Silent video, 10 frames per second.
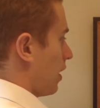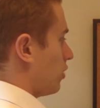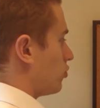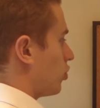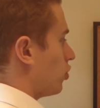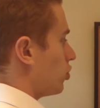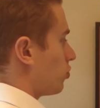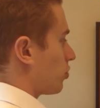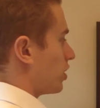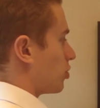until
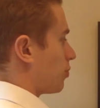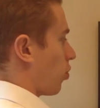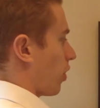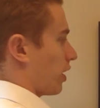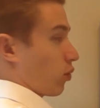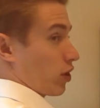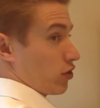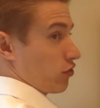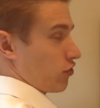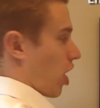you reach a point where
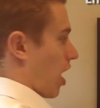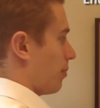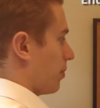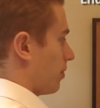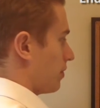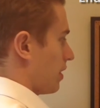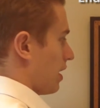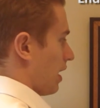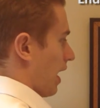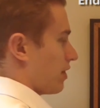you stop,
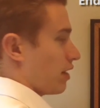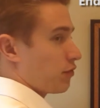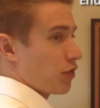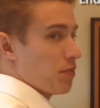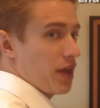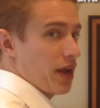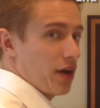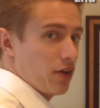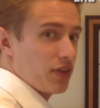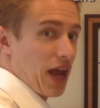and then from
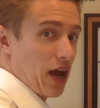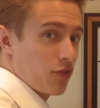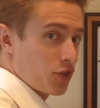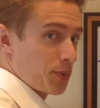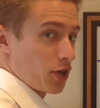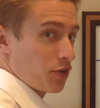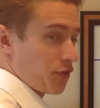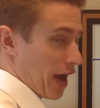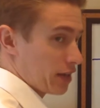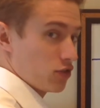there the afterburn
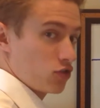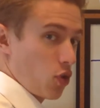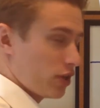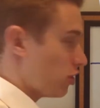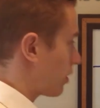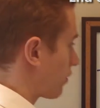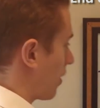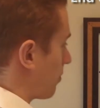effect is going to look